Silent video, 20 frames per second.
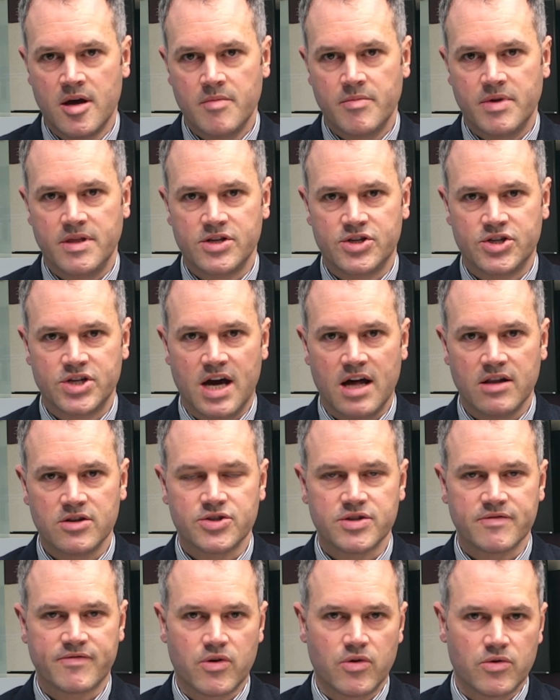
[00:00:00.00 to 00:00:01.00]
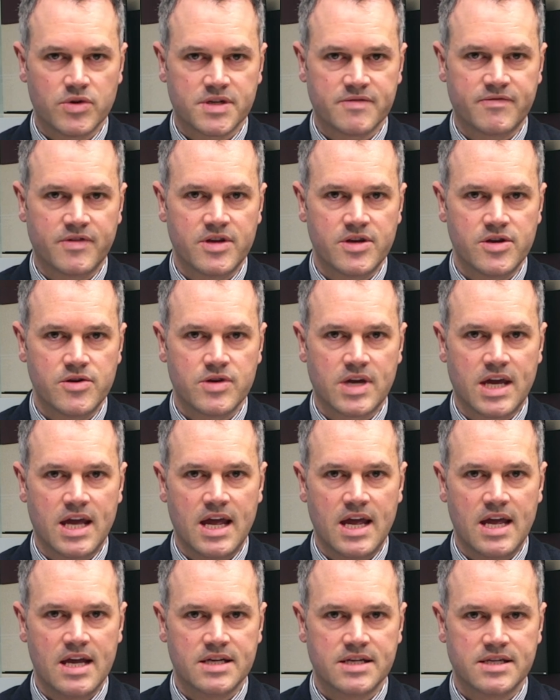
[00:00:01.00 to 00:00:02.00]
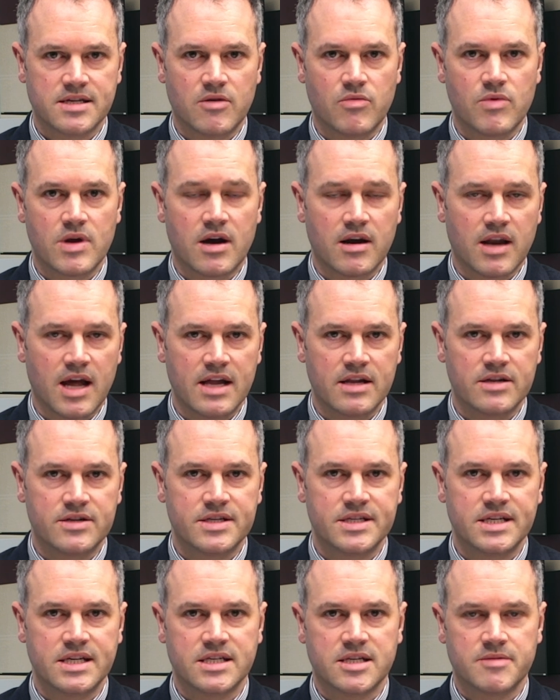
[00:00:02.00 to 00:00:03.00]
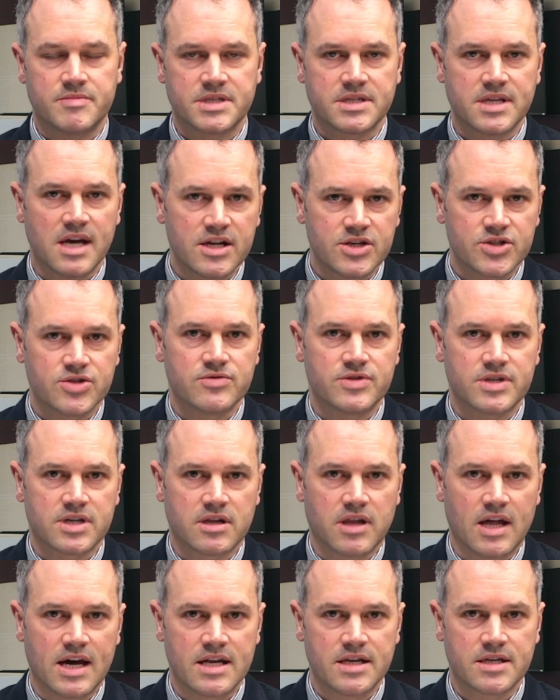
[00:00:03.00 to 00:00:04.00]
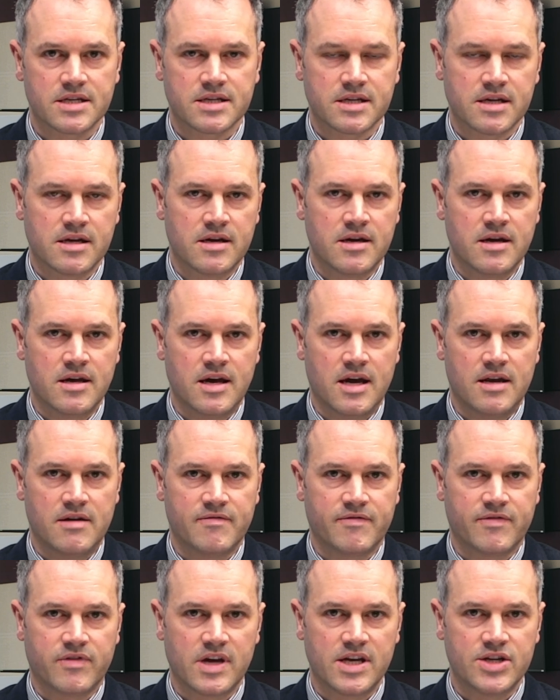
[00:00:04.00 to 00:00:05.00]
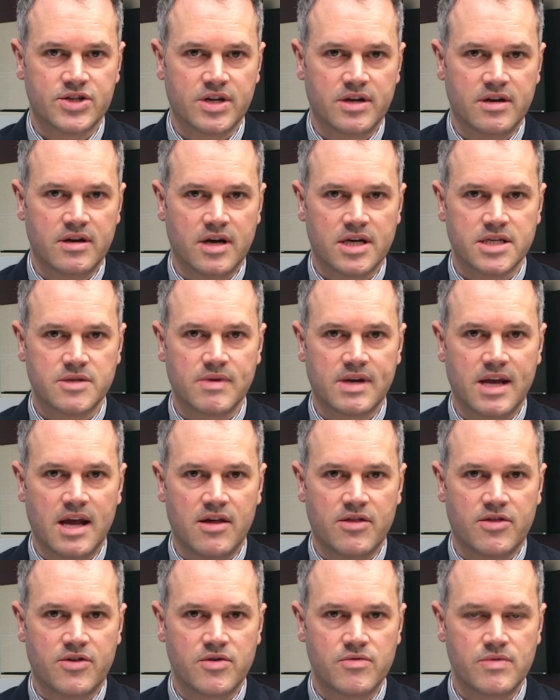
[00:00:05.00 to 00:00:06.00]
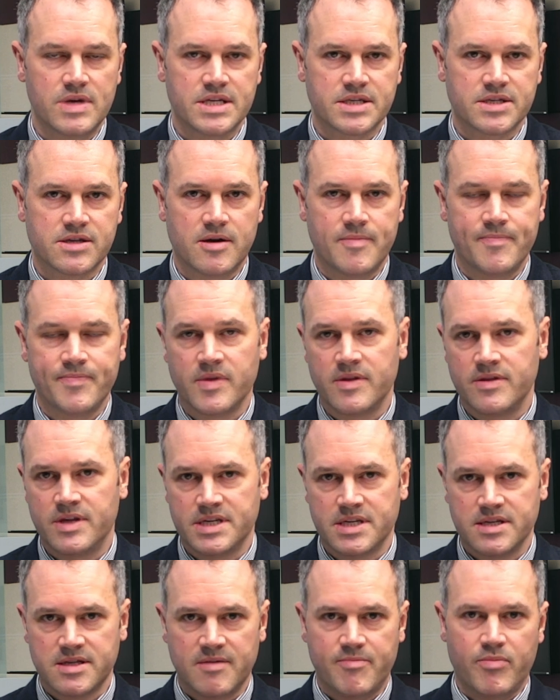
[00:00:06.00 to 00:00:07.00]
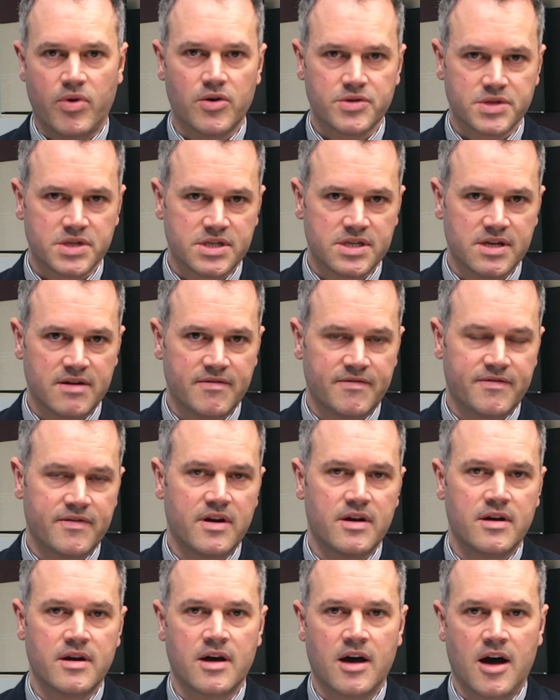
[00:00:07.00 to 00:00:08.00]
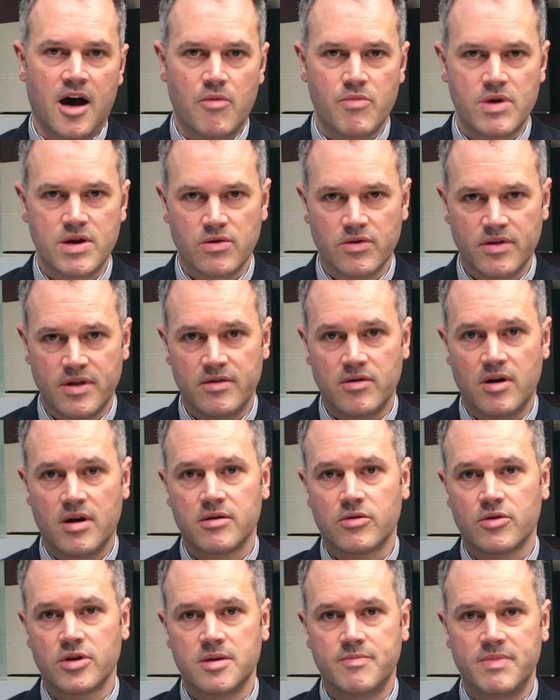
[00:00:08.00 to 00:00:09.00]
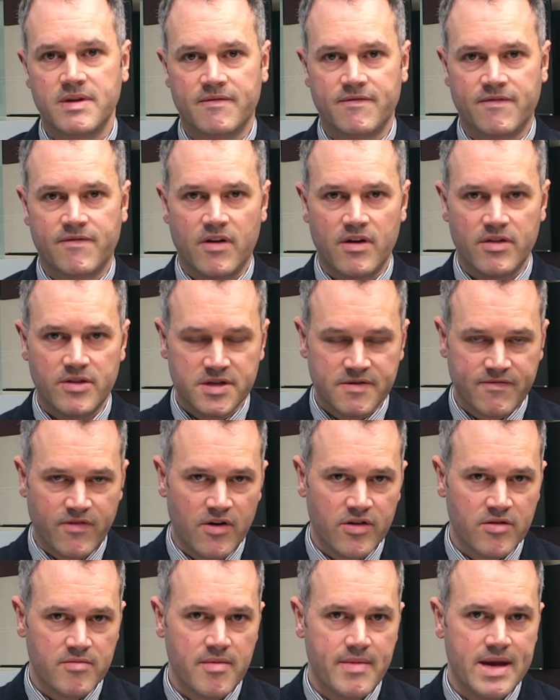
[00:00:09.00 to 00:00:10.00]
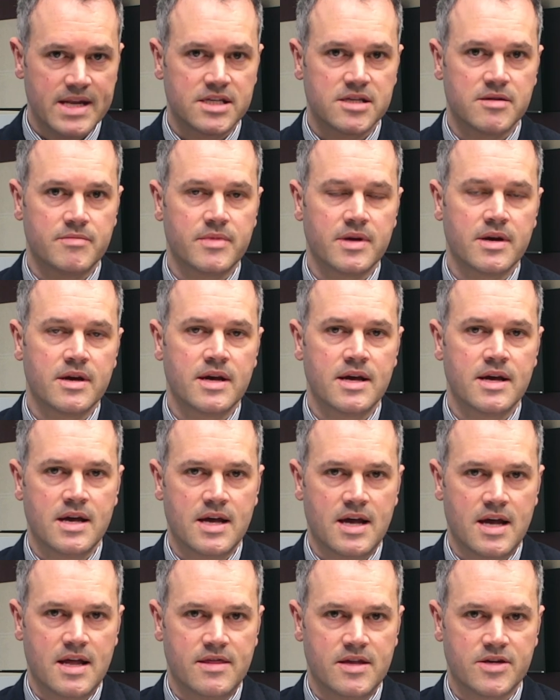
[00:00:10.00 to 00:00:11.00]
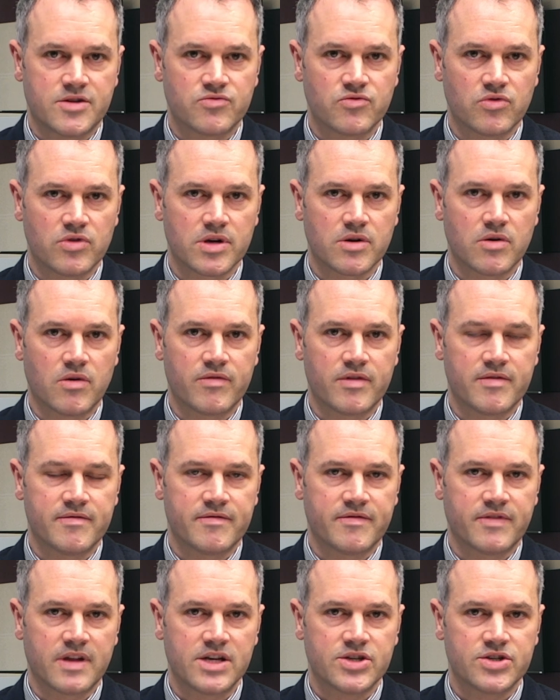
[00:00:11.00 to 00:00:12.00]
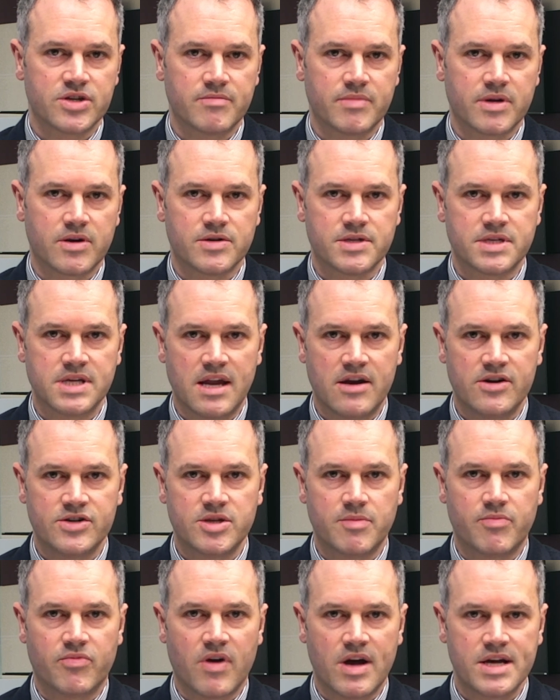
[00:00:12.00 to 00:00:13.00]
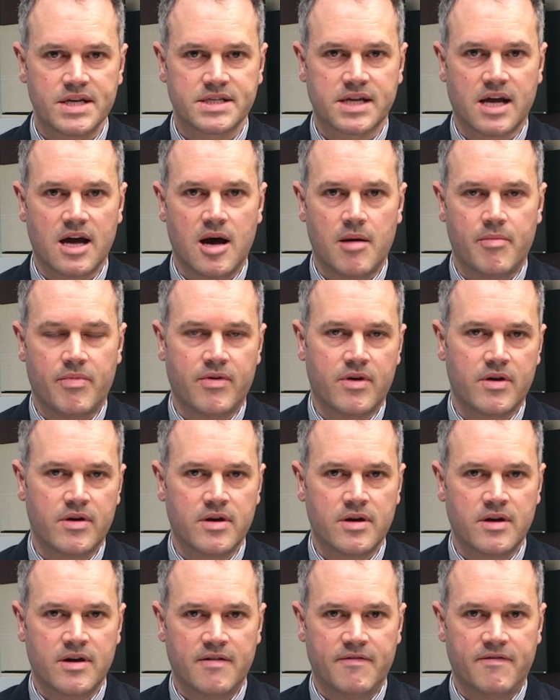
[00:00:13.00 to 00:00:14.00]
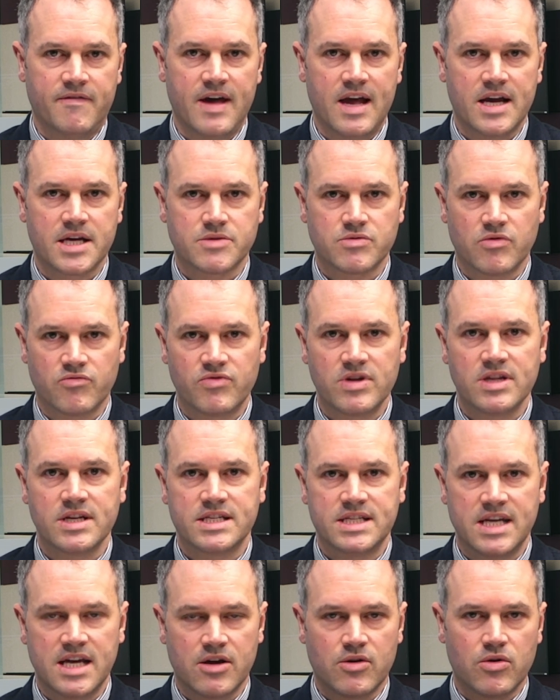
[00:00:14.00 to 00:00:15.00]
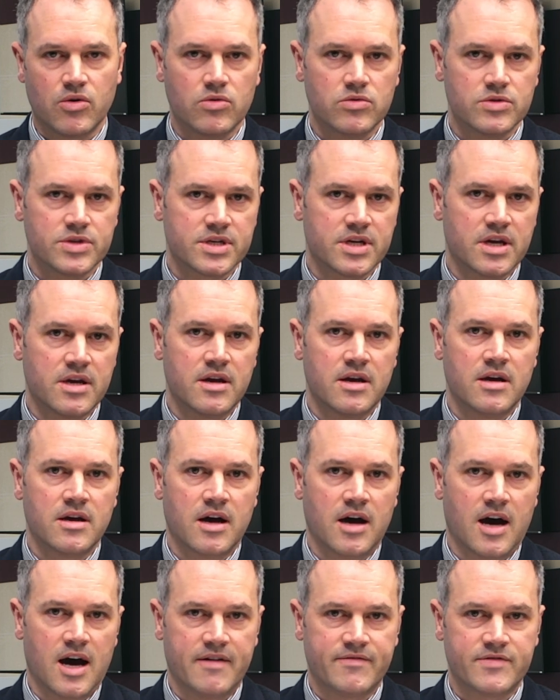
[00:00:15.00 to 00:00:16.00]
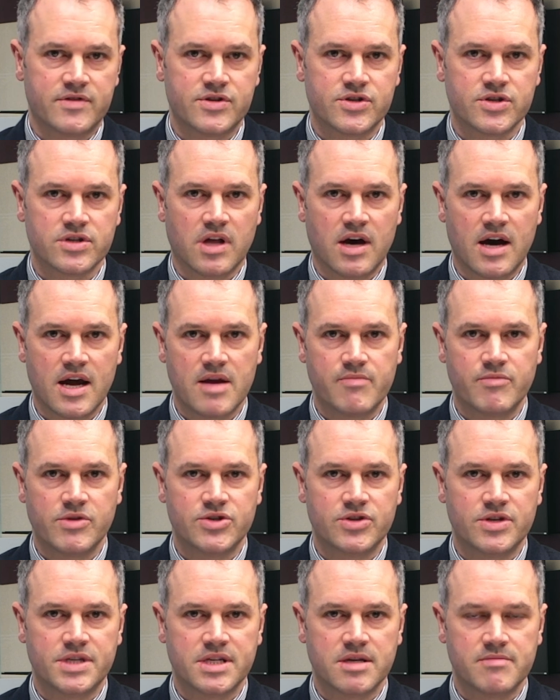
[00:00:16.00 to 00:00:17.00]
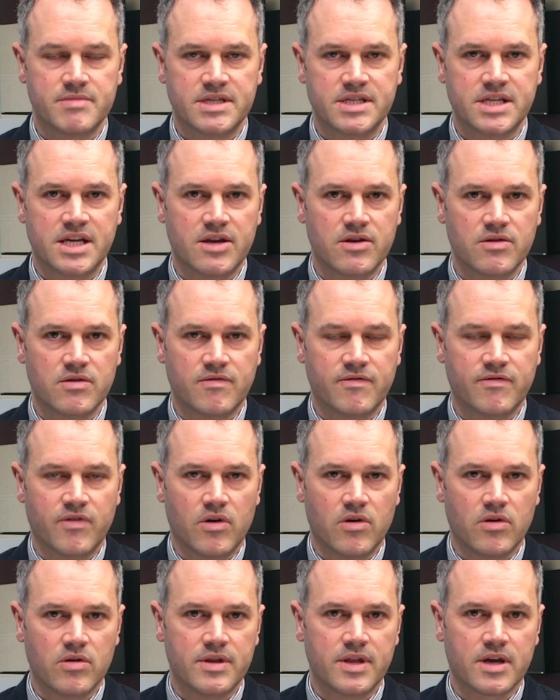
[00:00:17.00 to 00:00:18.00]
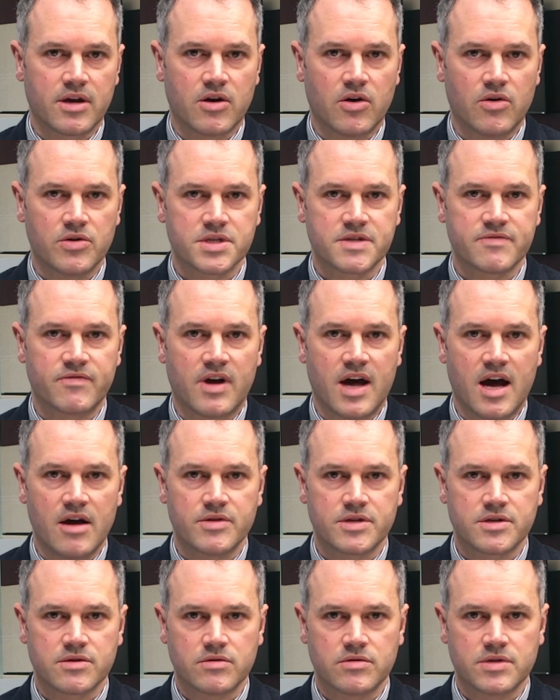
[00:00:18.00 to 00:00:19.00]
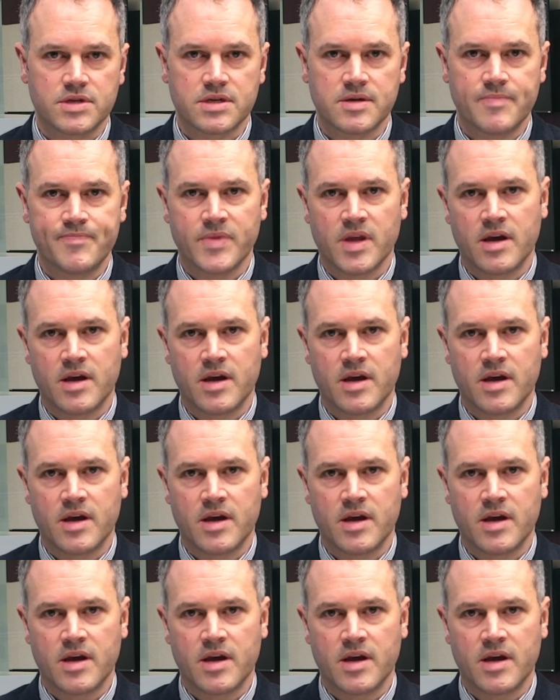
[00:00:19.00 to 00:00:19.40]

But the challenge, of course, for the UK is that we are likely to see substantial declines in inflation as we get through Easter. This is a positive, and we know that there are going to be fur there's further momentum in this rolling over inflation because the energy price cap effects will really take hold after July, and we should see a material fall in the costs for households.